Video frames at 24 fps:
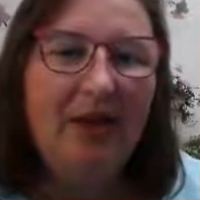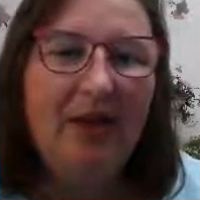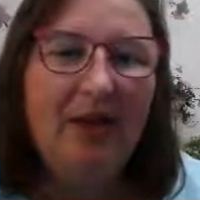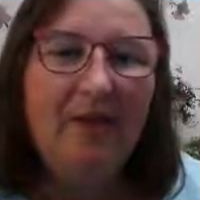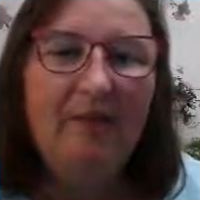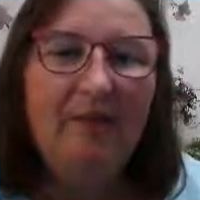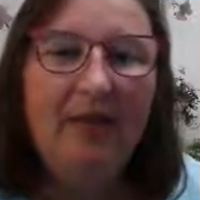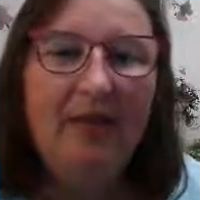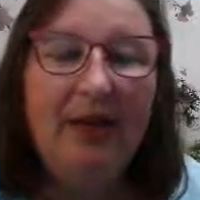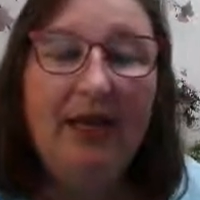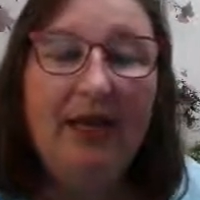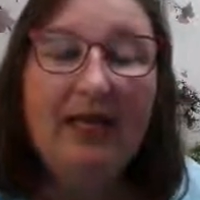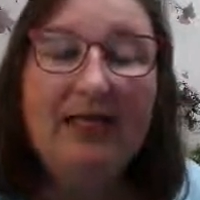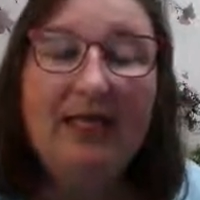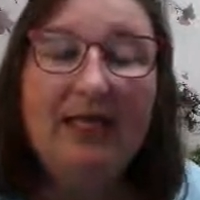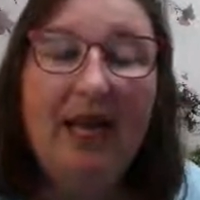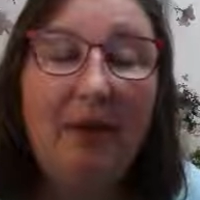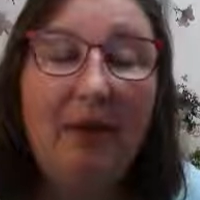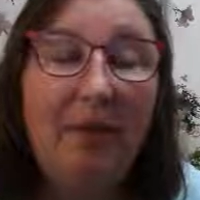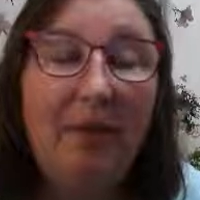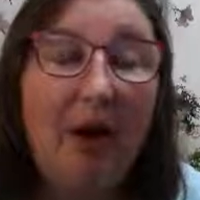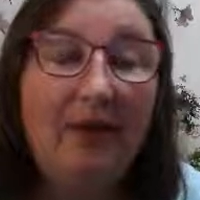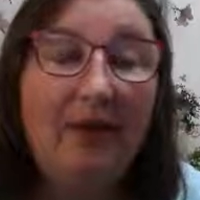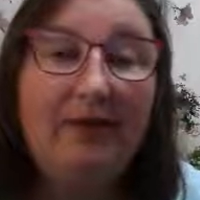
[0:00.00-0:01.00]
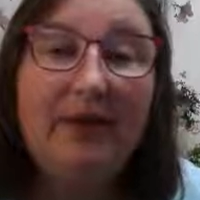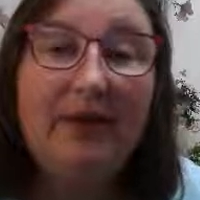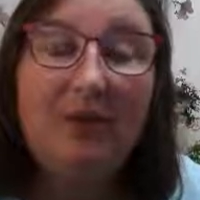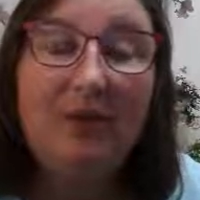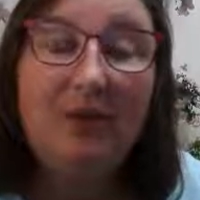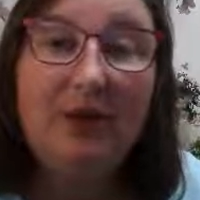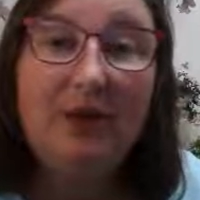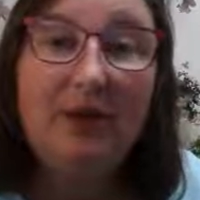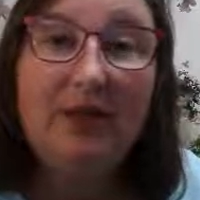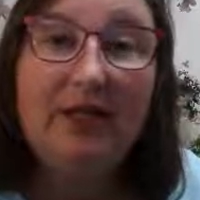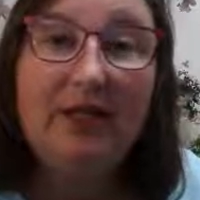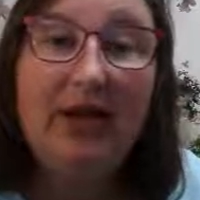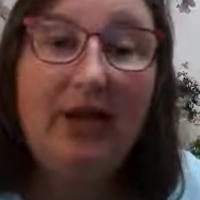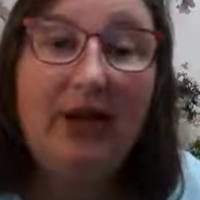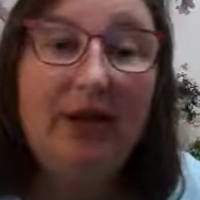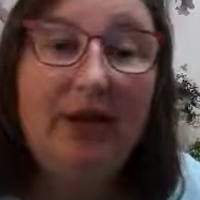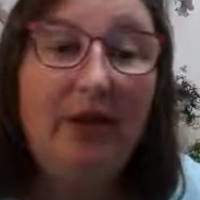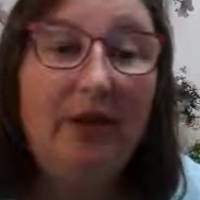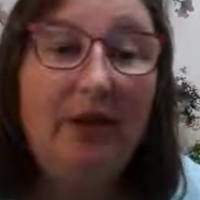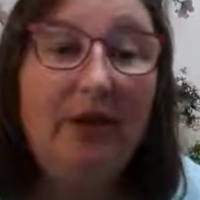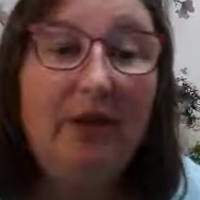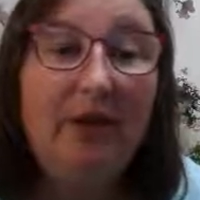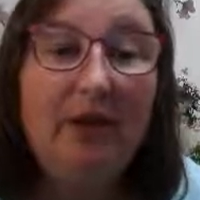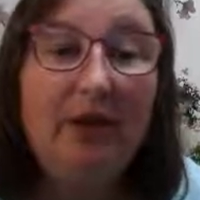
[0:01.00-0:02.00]
The landscape often will tell
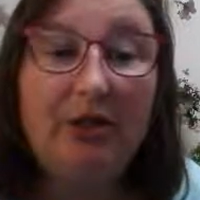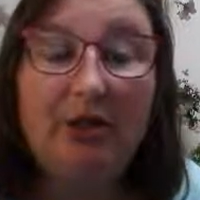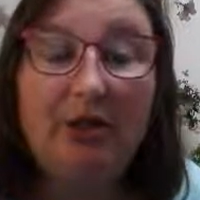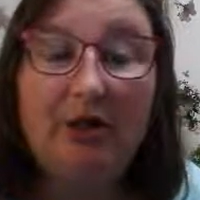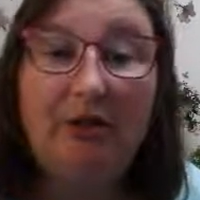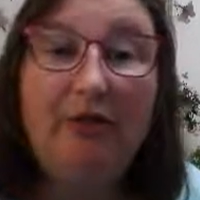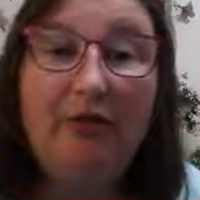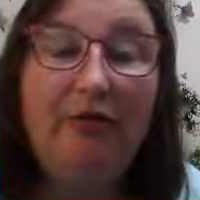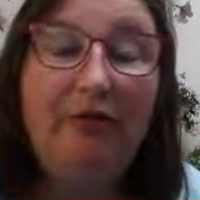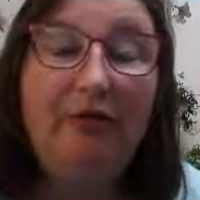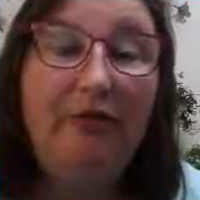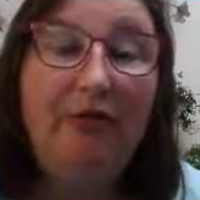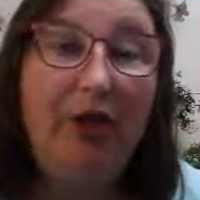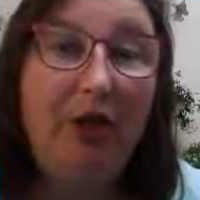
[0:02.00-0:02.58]
you the turf.